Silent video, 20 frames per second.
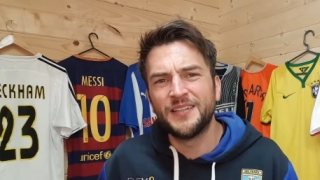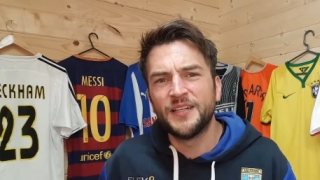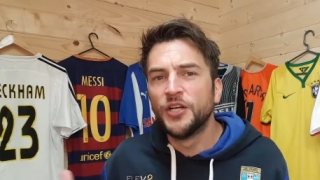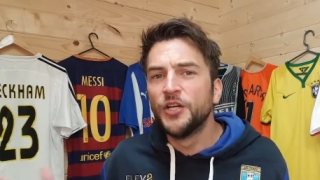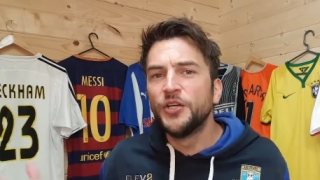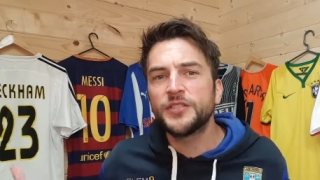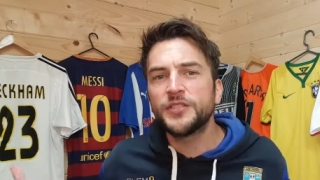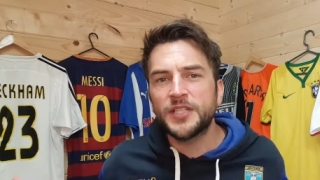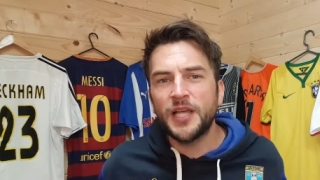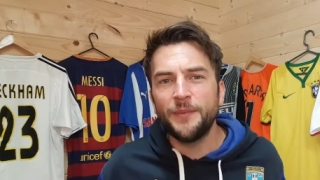
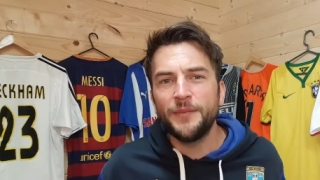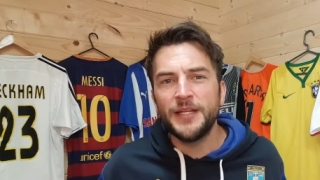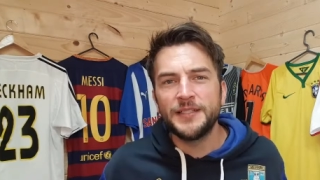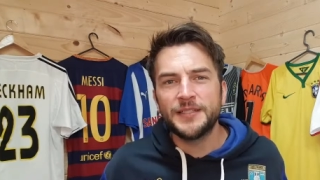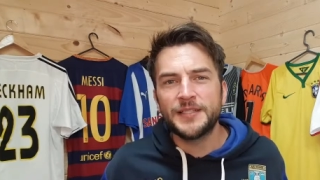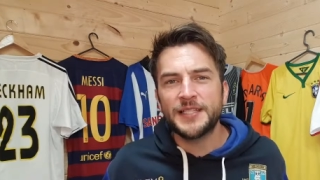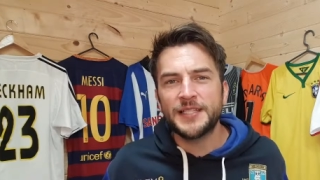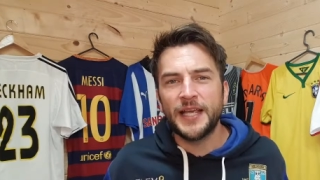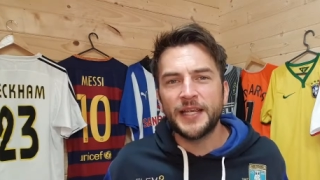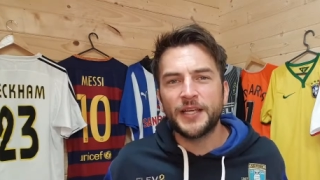Who's coming in
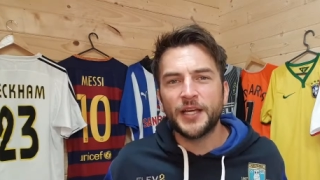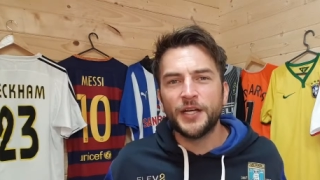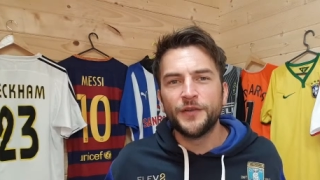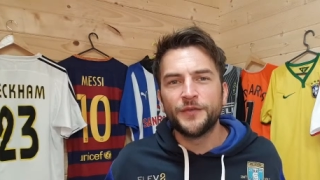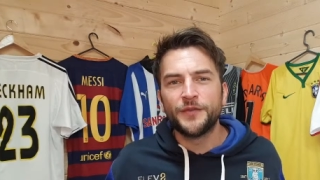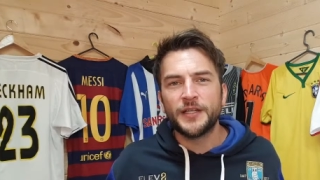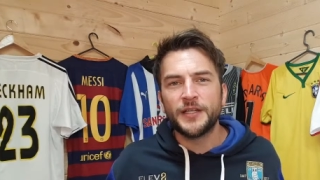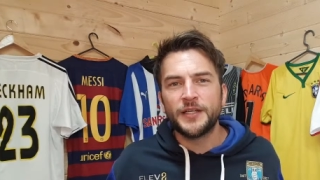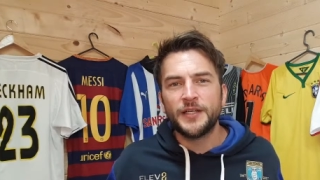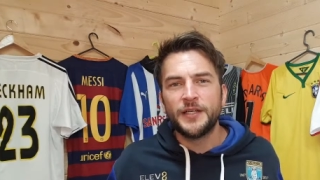to take
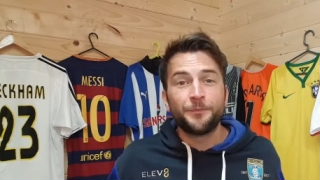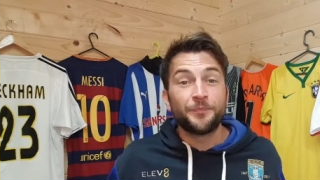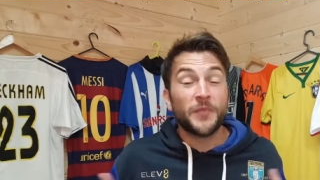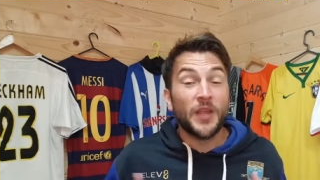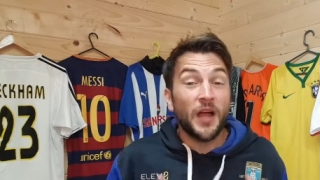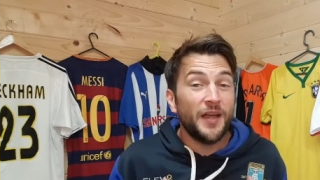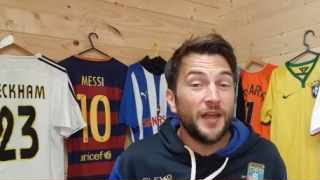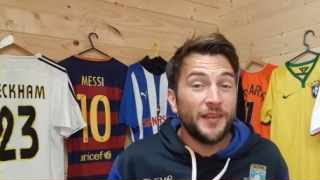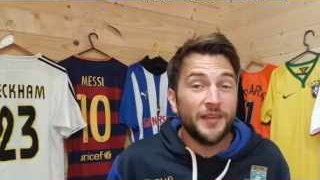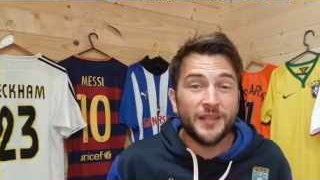over?
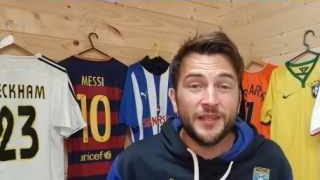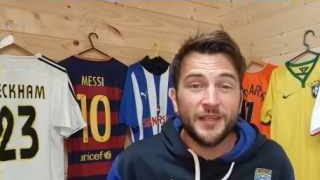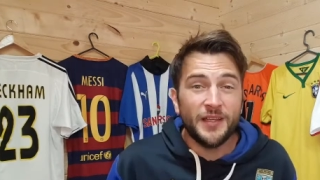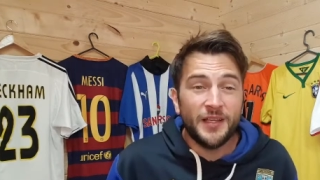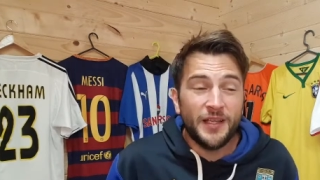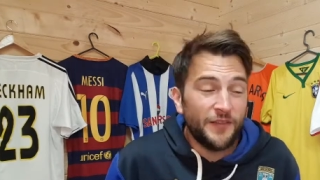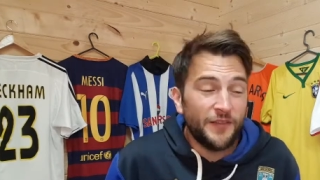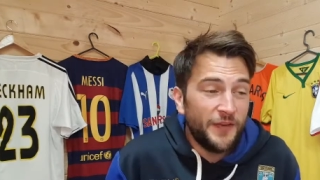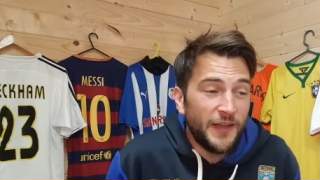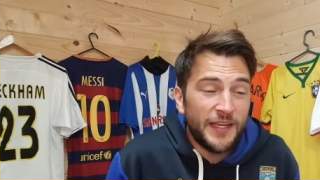I think
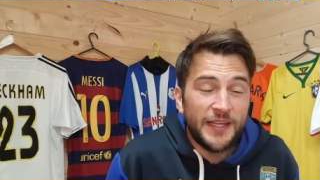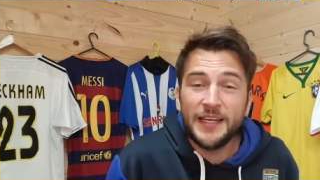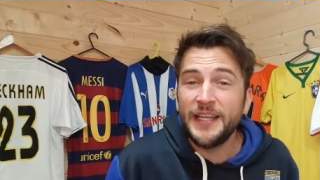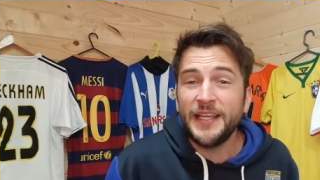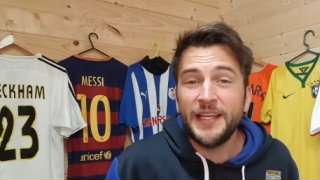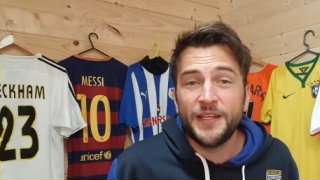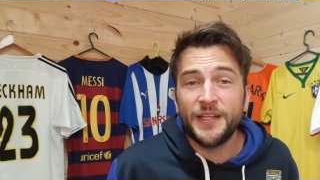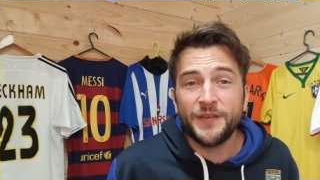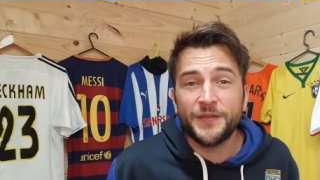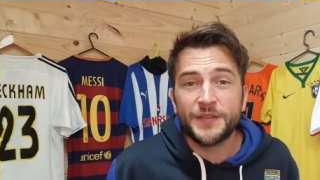if he
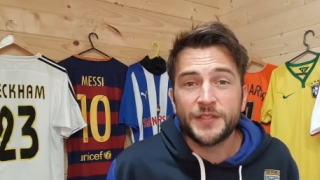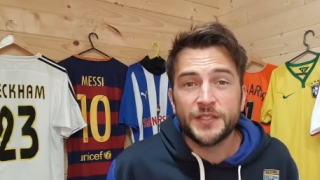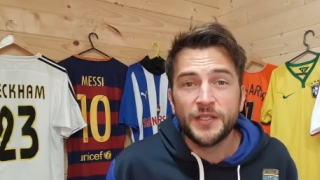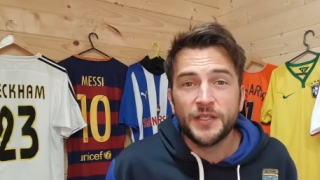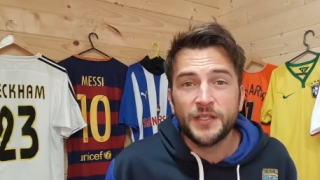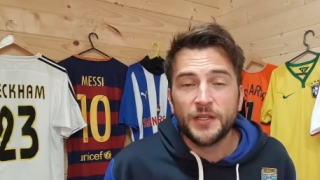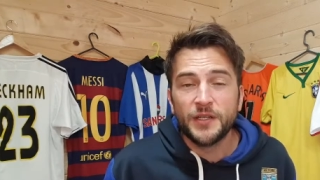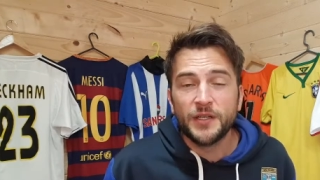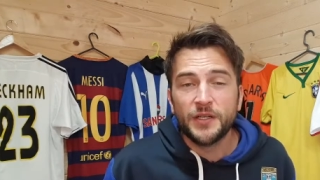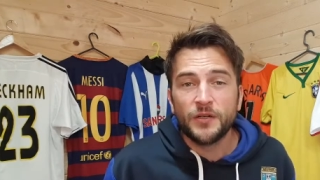leaves,
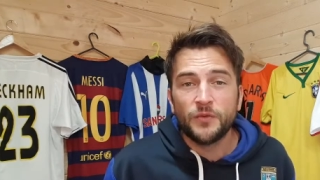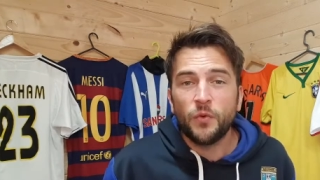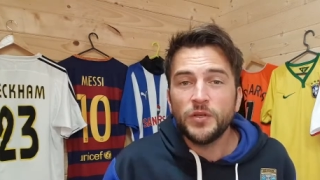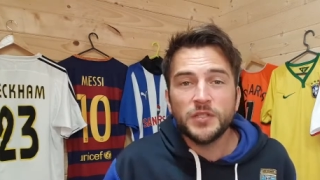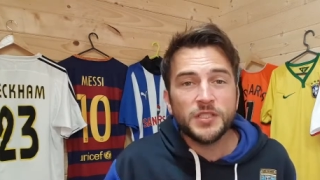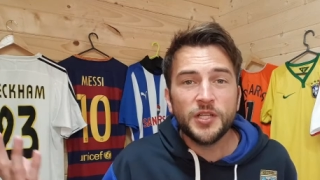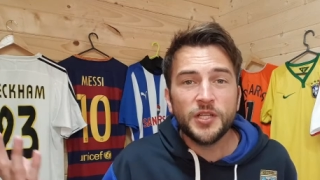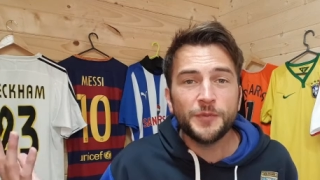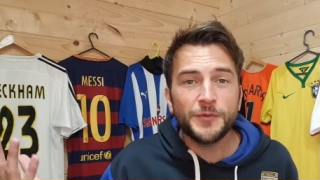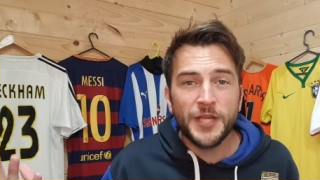what
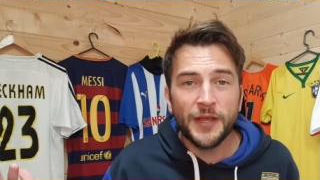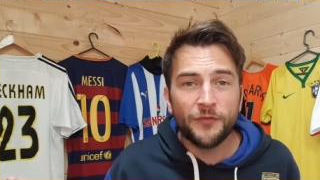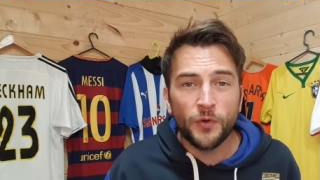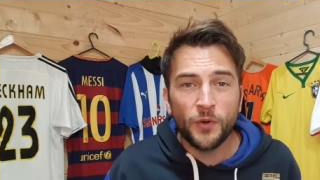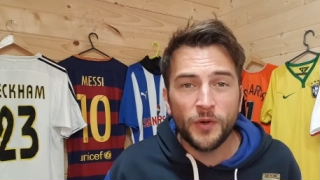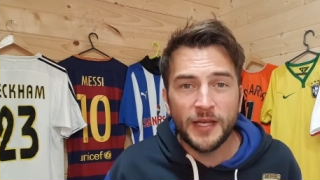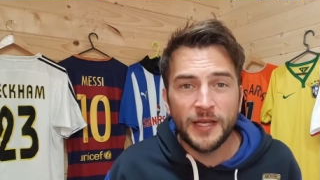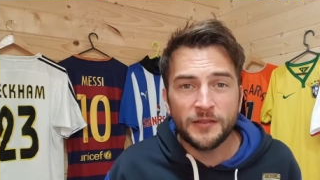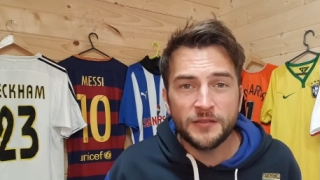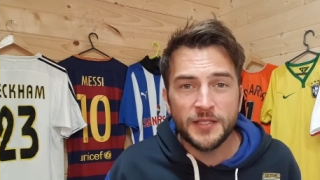stops
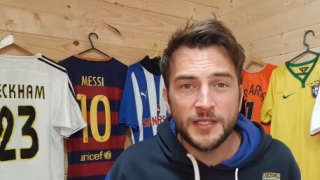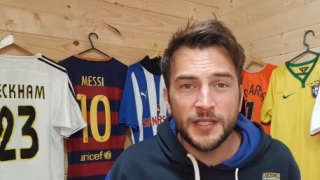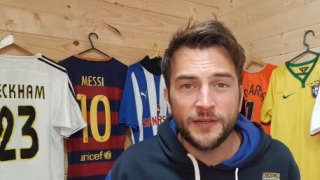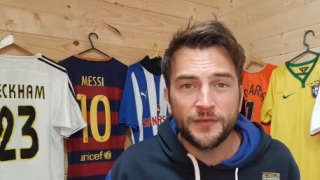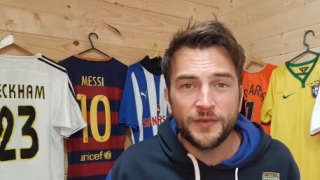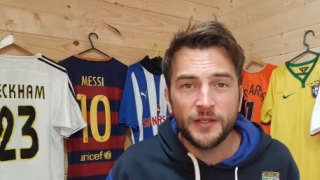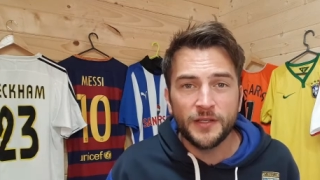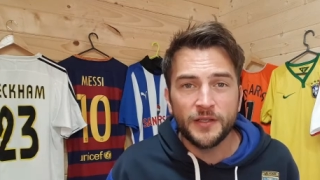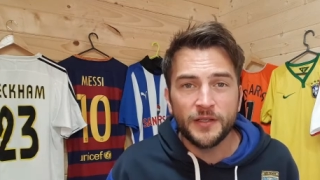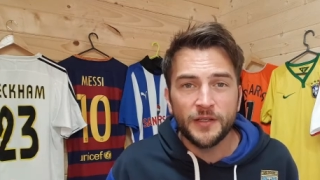everyone else
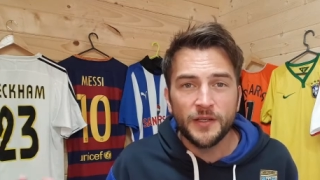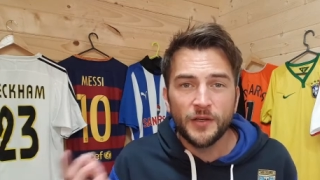leaving?